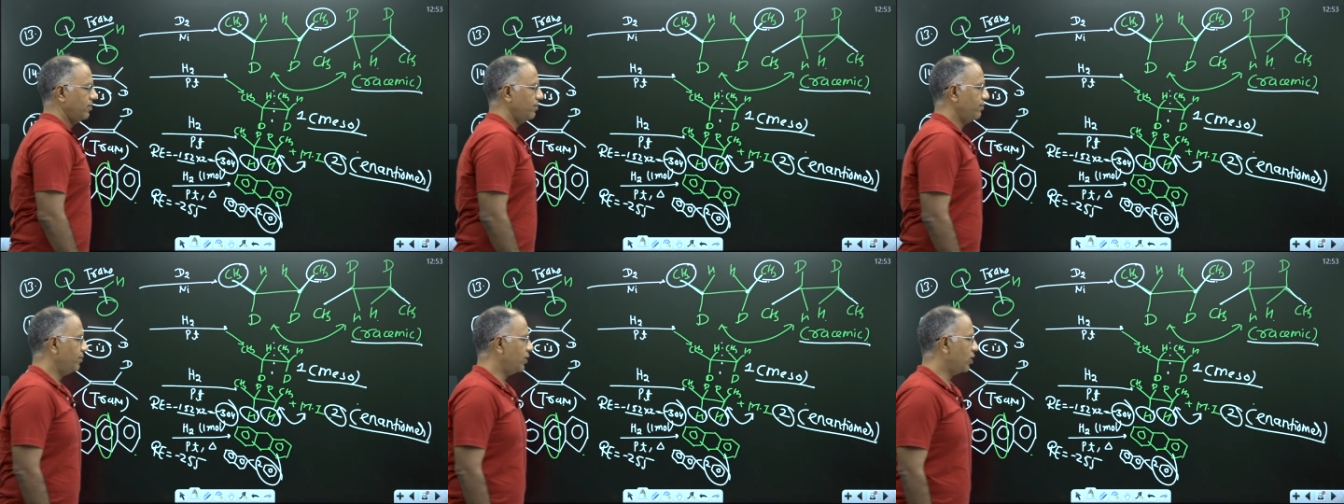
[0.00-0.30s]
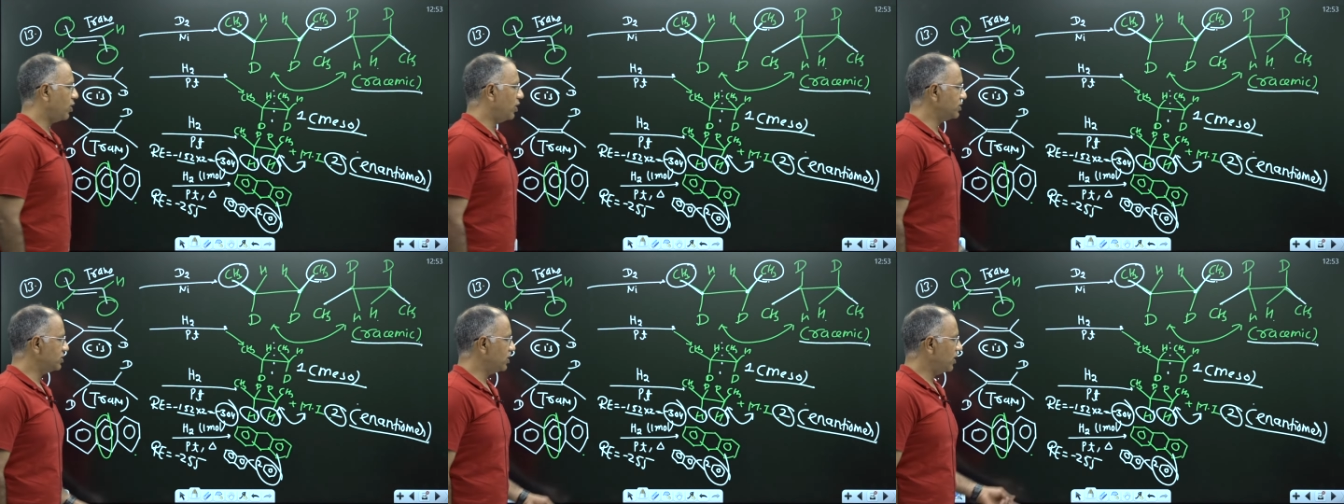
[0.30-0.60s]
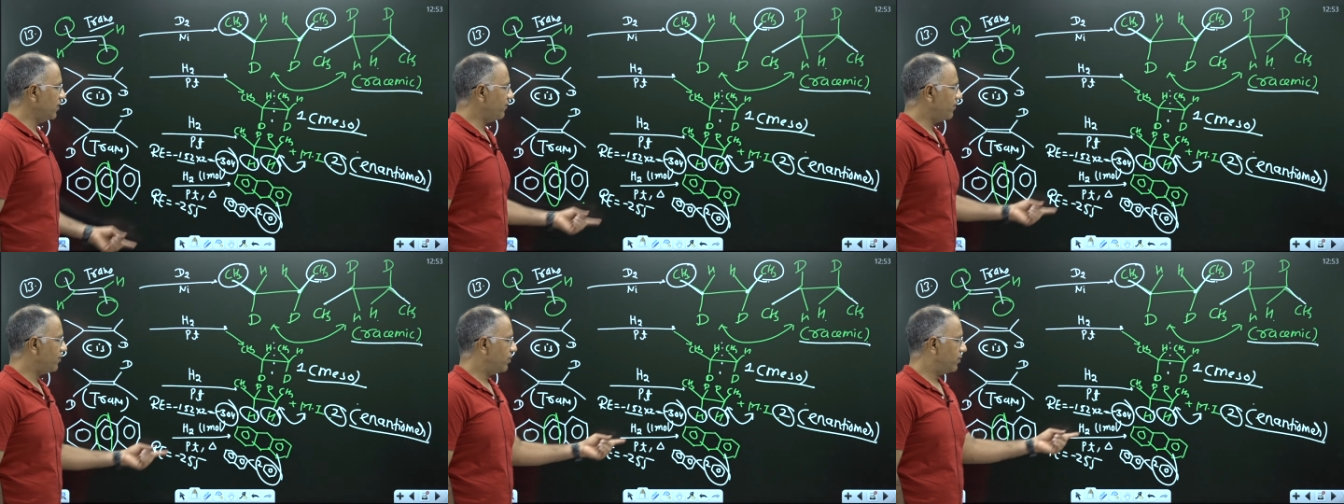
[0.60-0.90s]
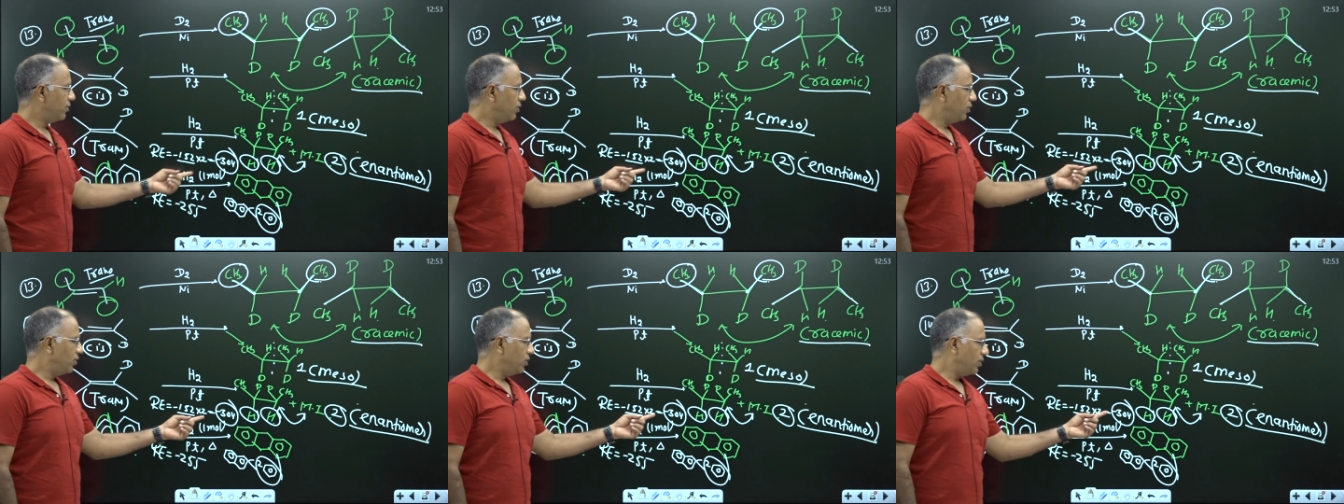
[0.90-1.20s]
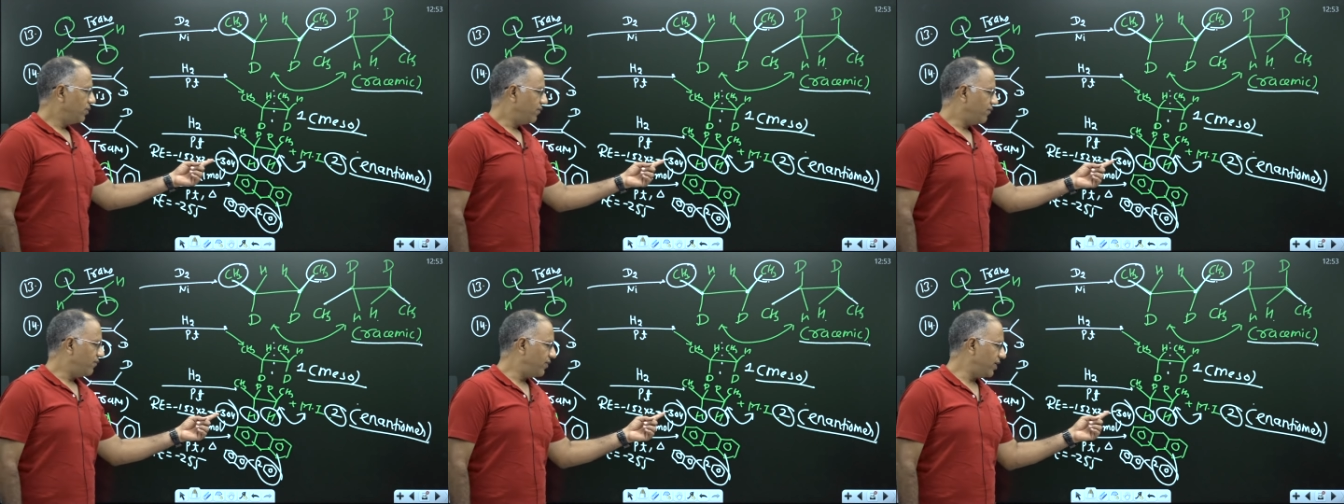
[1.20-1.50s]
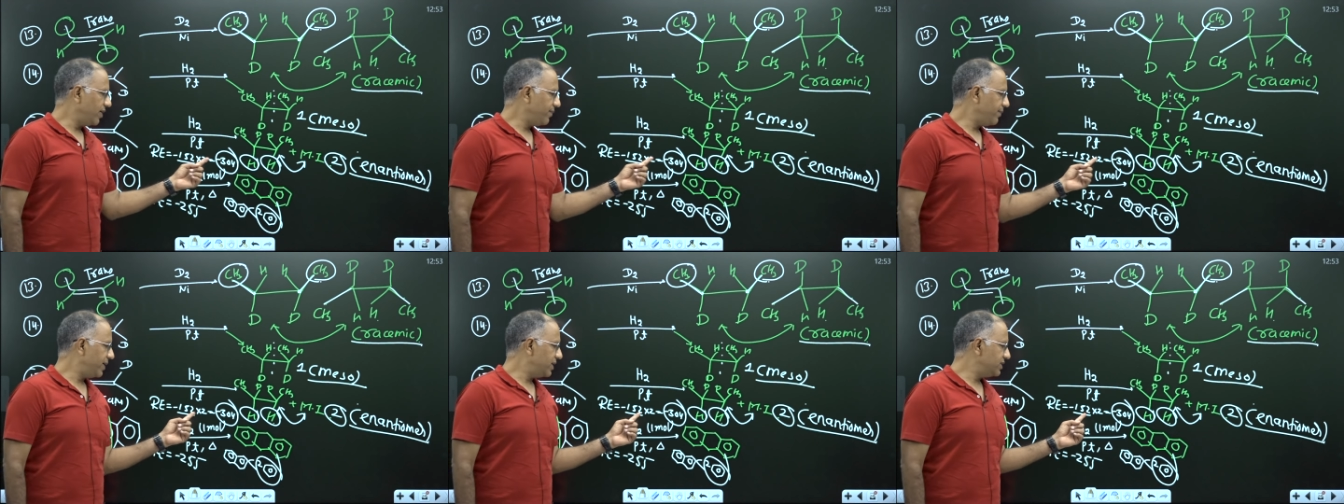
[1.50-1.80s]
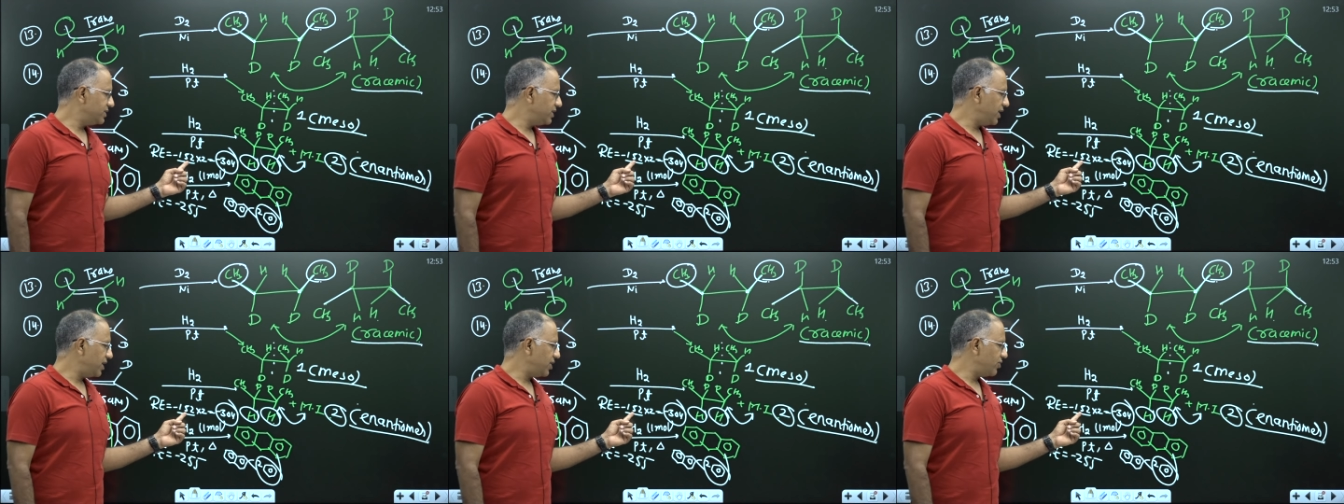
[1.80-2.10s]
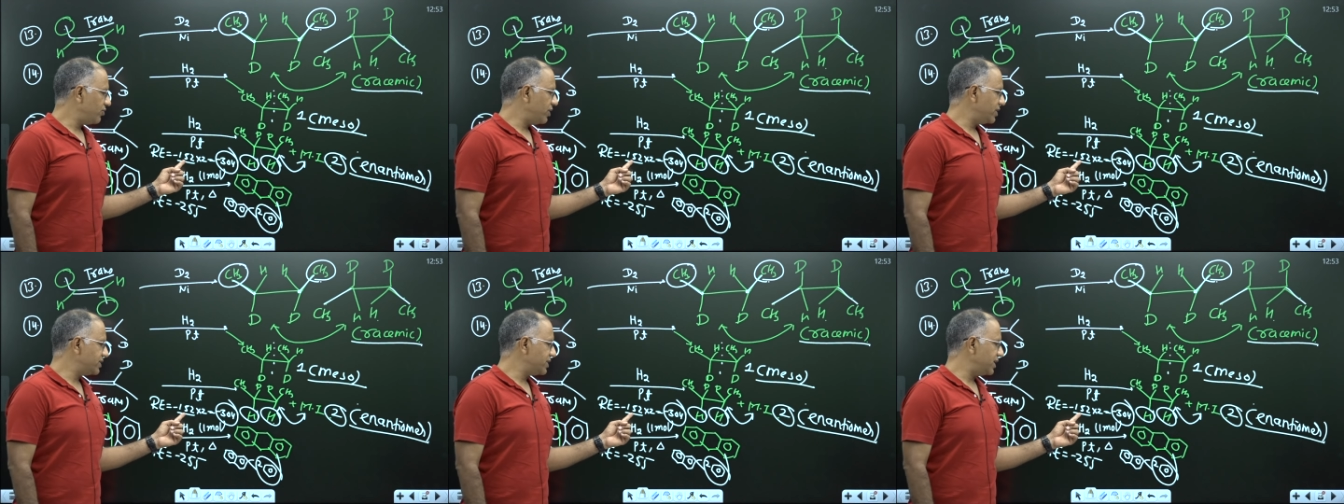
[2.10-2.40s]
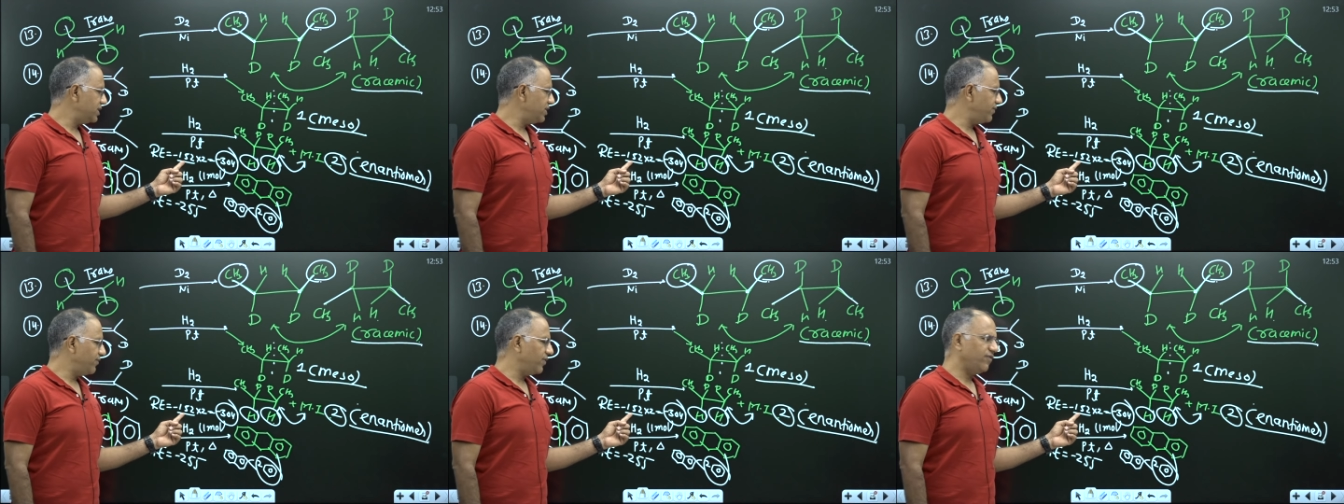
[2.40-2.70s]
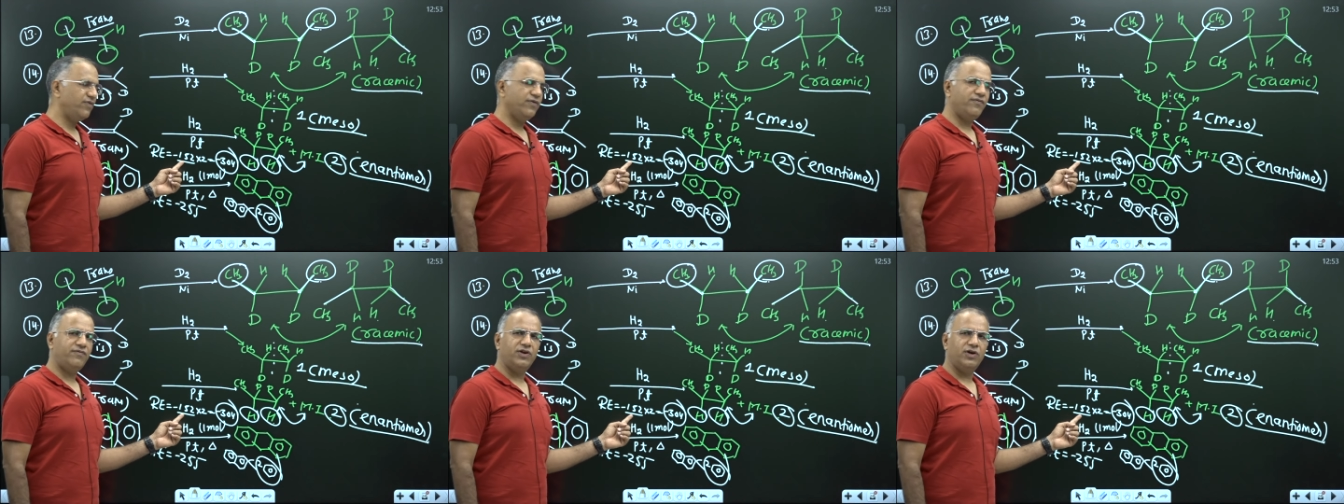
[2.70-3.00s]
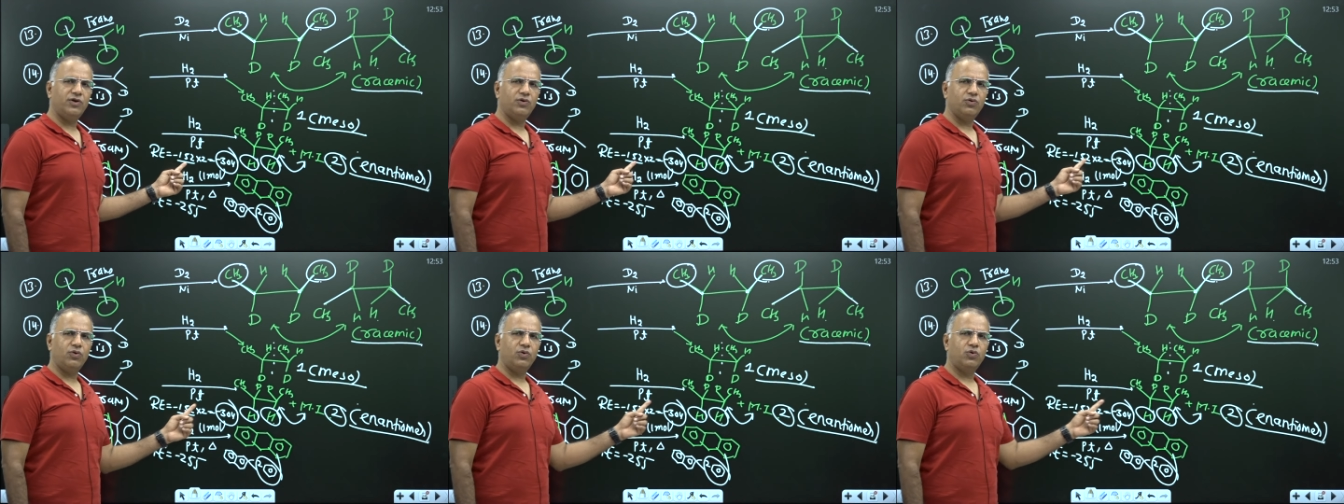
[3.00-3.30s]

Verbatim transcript: because of 1 benzene resonance energy 152,